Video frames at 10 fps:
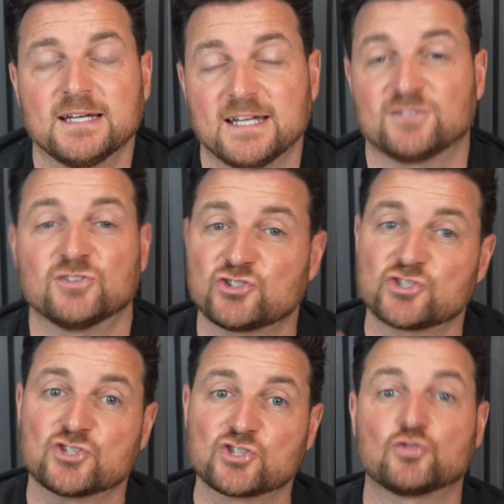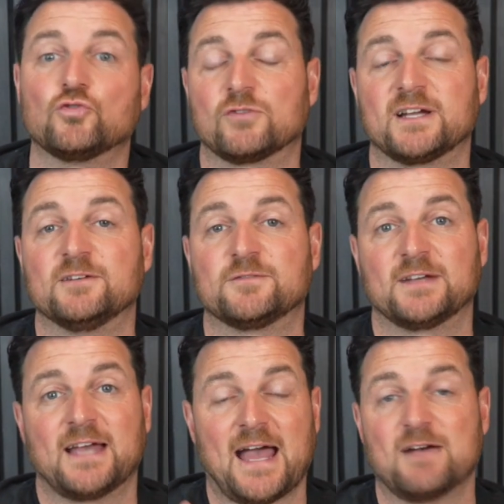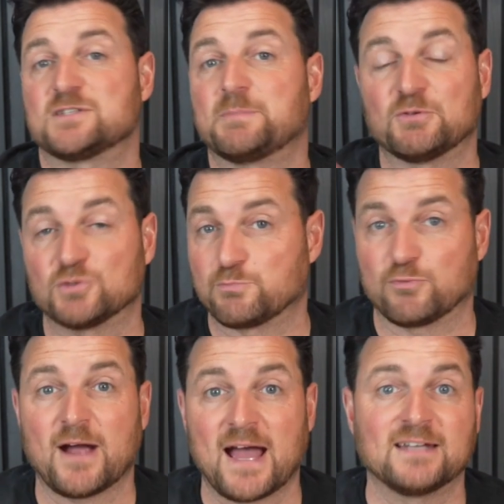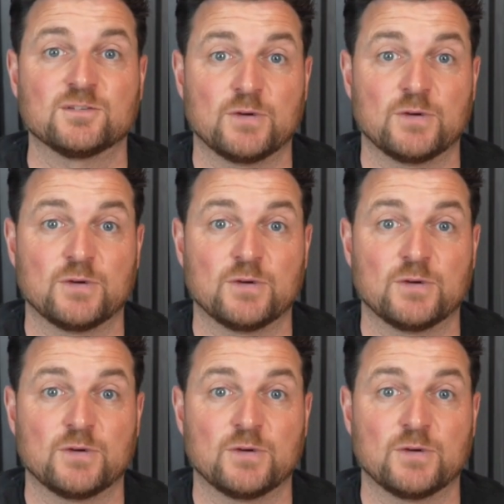It's not just a story of how to build a brand,